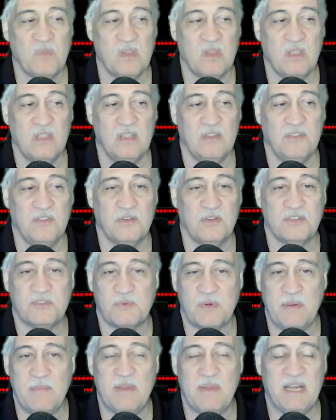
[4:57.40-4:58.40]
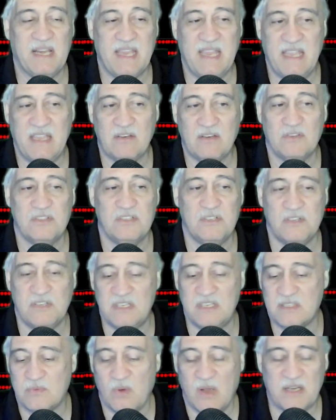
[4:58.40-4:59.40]
those 3-minute candles, you're
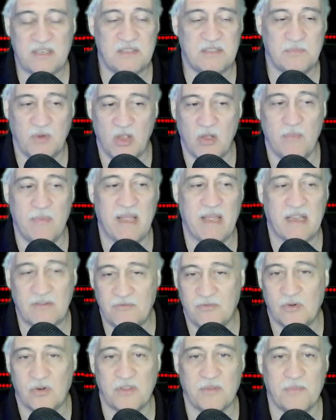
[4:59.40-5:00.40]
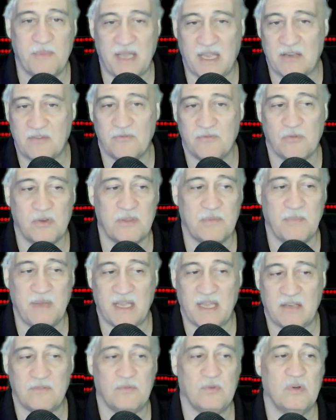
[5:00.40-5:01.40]
just watching them go back and forth and back and forth and
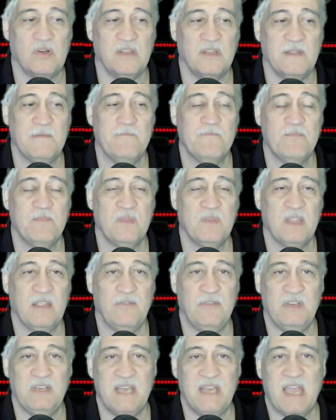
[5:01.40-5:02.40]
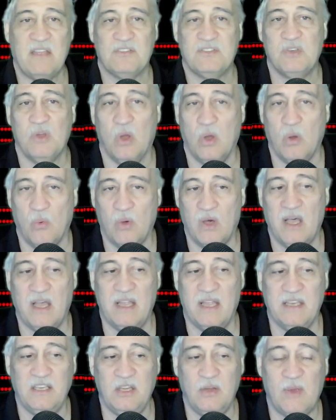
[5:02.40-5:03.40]
back and forth. If you dial to a
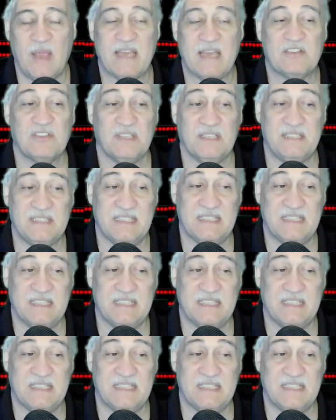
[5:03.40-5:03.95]
1, you actually see